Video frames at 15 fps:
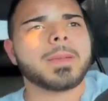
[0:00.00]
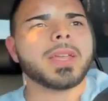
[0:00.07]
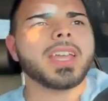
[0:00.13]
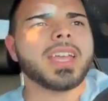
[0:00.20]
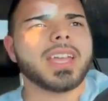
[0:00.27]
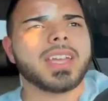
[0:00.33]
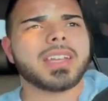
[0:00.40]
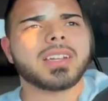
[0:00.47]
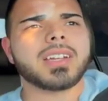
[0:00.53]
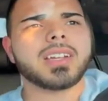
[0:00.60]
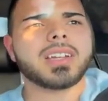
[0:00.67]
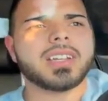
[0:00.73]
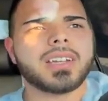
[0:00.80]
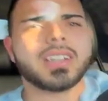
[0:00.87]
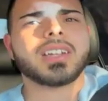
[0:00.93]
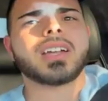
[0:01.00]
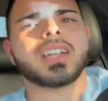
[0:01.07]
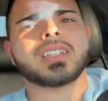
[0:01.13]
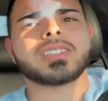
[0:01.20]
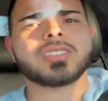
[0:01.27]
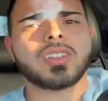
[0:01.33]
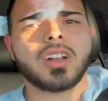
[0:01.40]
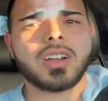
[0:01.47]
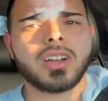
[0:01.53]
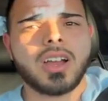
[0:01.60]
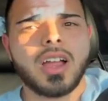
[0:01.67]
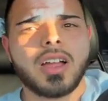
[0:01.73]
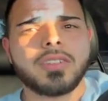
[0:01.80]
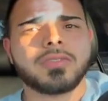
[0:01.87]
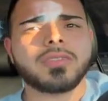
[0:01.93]
And I started
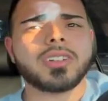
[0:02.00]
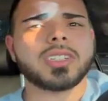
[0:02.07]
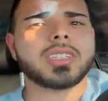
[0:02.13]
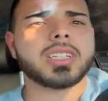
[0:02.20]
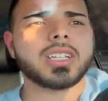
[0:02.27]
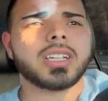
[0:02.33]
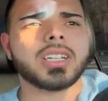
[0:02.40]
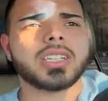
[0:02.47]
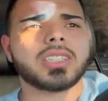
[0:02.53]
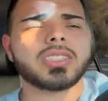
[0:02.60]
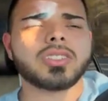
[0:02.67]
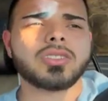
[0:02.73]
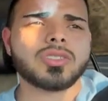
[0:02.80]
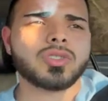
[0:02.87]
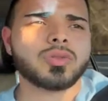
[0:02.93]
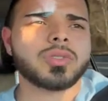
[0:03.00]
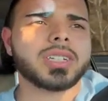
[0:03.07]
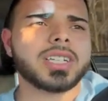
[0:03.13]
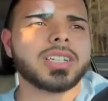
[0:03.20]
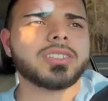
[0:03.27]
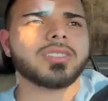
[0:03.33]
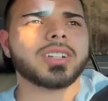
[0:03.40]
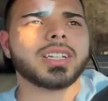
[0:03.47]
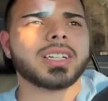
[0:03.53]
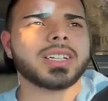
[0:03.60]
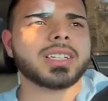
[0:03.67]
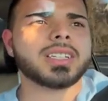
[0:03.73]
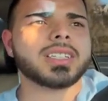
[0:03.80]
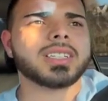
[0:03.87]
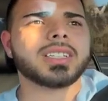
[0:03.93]
off with the 220 grit
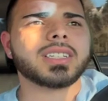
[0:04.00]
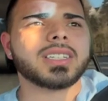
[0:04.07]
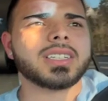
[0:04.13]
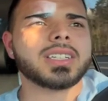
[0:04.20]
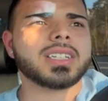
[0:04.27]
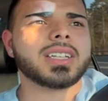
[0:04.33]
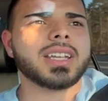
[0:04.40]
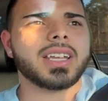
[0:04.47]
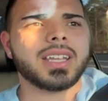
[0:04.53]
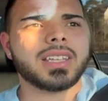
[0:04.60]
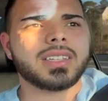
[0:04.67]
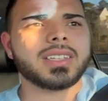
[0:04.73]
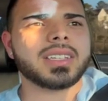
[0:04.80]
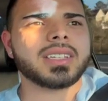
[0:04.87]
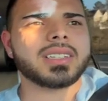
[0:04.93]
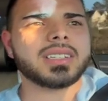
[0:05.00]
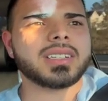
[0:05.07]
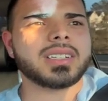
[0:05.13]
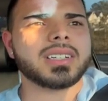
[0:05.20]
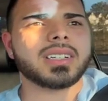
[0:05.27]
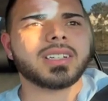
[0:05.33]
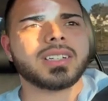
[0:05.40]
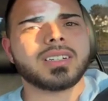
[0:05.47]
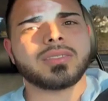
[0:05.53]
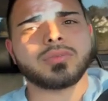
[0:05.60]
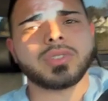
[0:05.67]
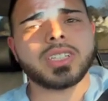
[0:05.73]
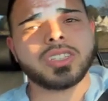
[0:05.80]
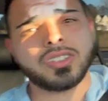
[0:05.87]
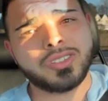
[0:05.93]
and then
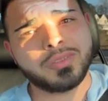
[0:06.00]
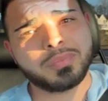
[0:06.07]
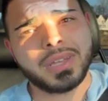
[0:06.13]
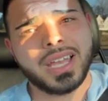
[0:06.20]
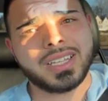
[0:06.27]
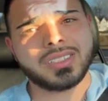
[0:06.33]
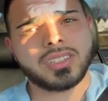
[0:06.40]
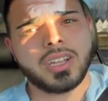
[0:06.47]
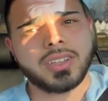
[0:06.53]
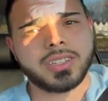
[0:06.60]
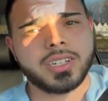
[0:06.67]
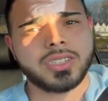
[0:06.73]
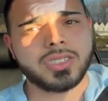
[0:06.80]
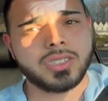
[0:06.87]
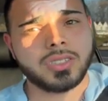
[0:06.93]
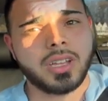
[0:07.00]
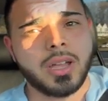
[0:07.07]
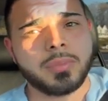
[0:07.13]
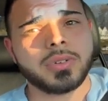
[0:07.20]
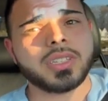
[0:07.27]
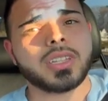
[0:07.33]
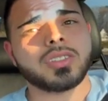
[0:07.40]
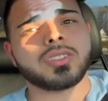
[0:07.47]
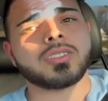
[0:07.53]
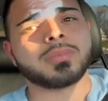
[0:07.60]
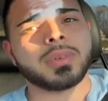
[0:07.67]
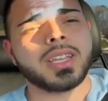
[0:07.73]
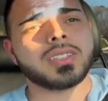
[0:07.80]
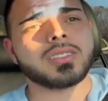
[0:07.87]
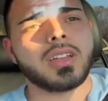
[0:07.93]
with toothpaste on there too. I put the
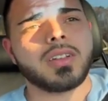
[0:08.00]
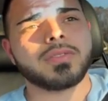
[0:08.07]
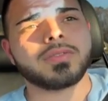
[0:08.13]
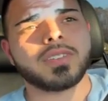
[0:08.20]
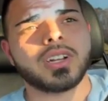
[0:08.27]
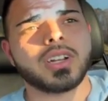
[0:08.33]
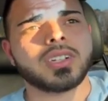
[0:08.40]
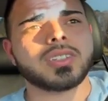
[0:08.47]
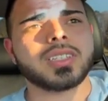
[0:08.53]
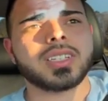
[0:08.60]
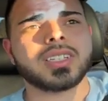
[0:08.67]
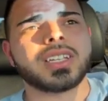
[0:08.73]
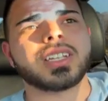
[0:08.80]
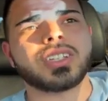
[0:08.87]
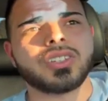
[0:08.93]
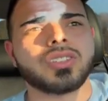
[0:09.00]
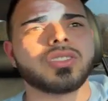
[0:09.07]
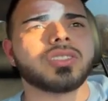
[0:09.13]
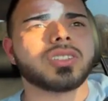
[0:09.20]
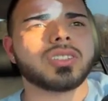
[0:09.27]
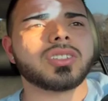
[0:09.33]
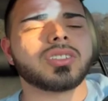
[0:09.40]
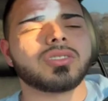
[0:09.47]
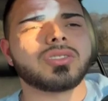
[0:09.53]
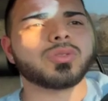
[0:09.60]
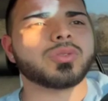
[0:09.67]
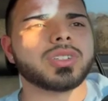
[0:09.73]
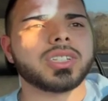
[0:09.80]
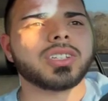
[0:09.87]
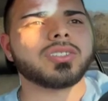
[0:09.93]
toothpaste on first and then used the
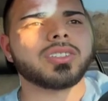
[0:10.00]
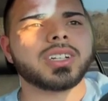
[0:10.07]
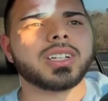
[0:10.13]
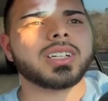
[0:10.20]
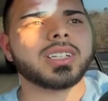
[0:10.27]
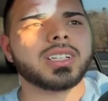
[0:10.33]
220 grit.